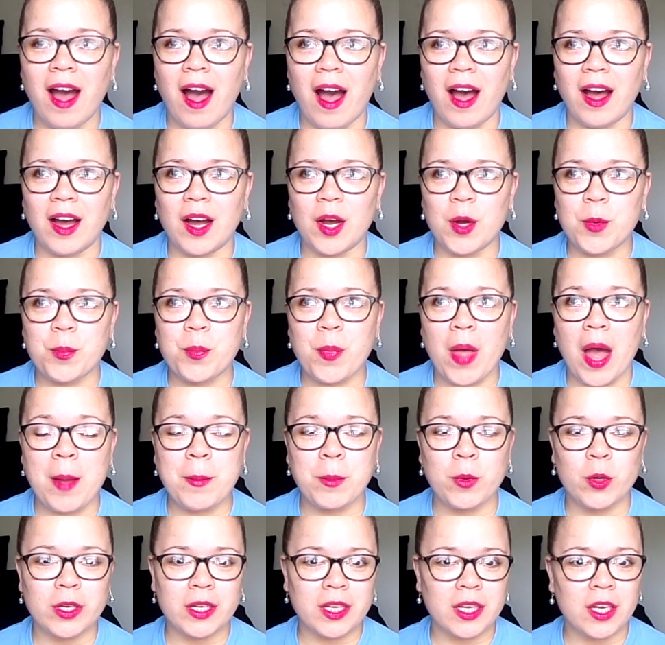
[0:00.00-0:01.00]

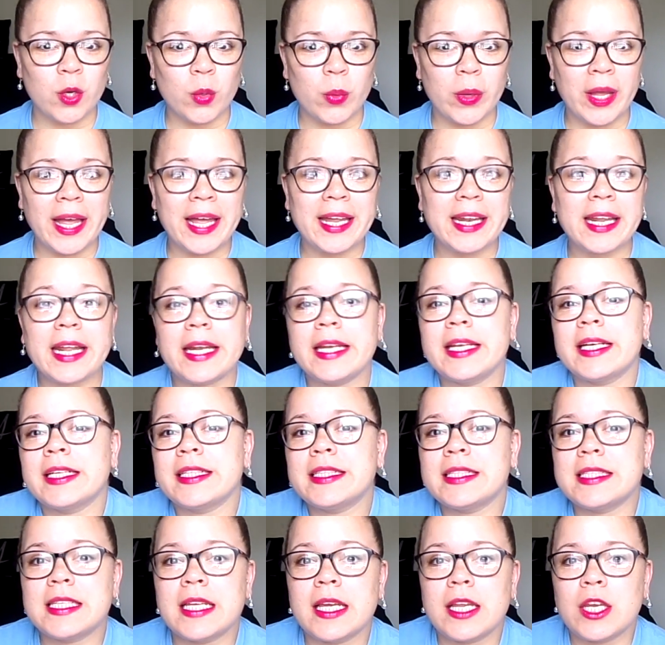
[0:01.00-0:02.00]
I'm going to go ahead and
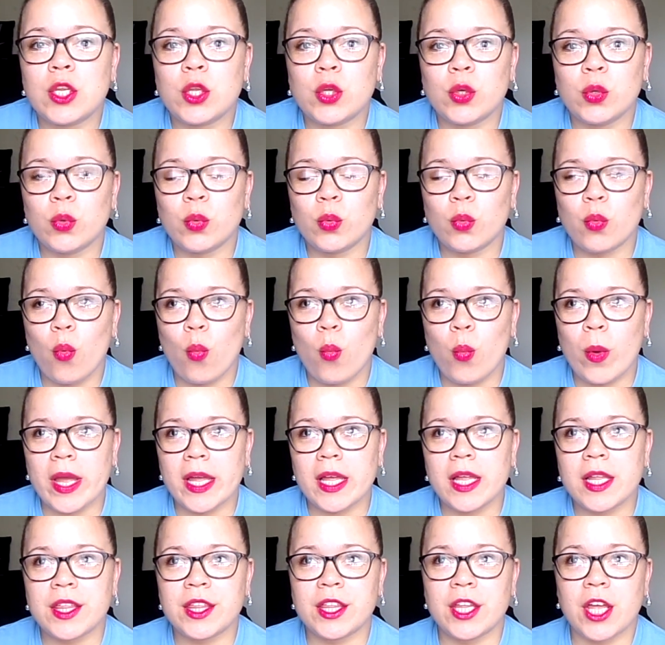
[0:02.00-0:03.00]
continue
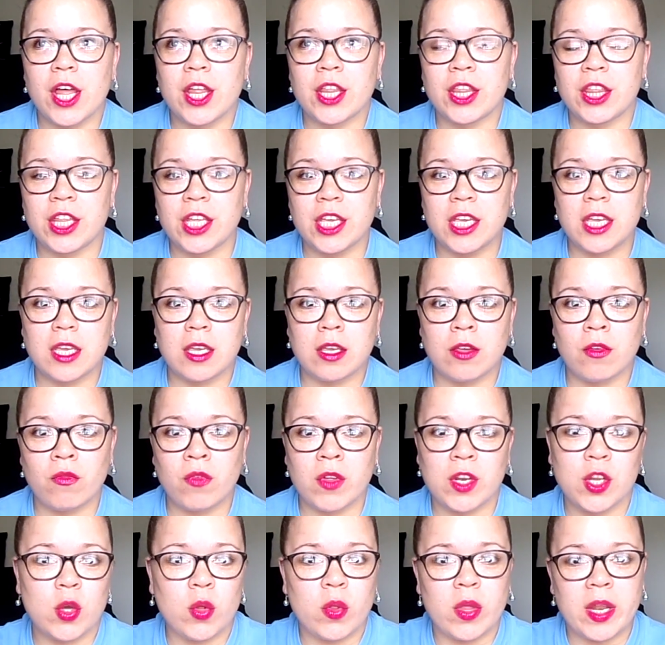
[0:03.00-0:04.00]
with the
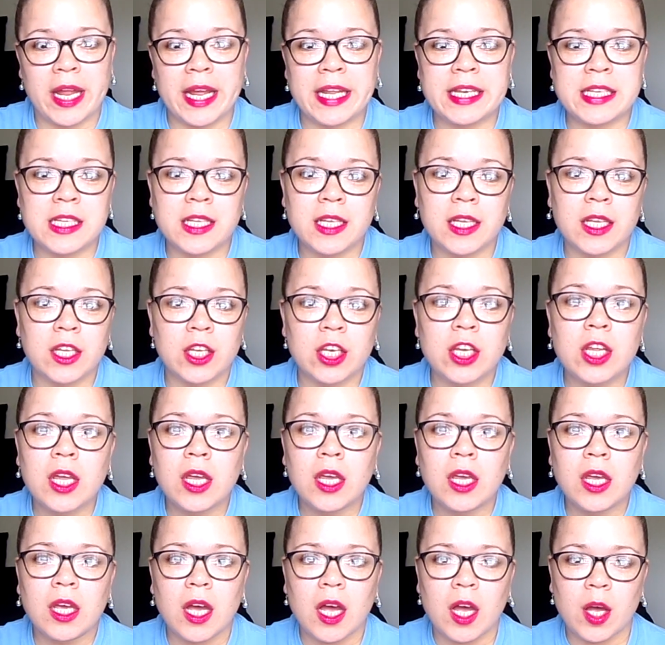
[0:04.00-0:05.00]
video that I did
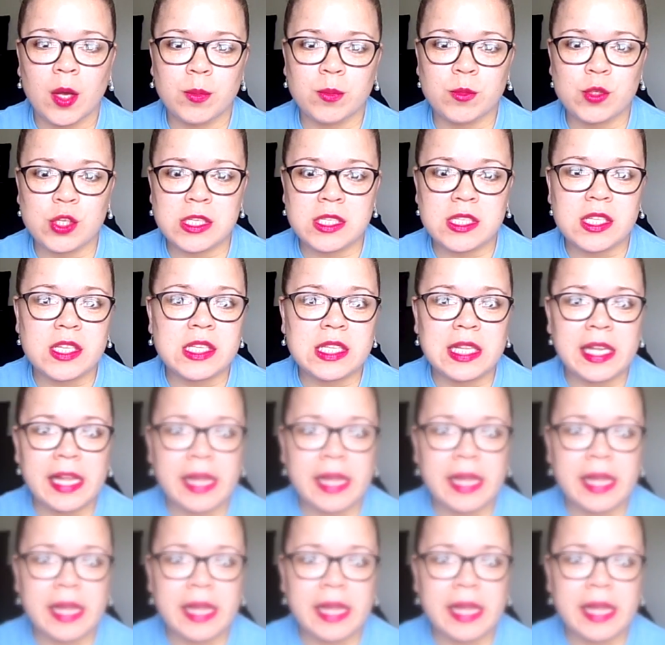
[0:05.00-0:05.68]
just this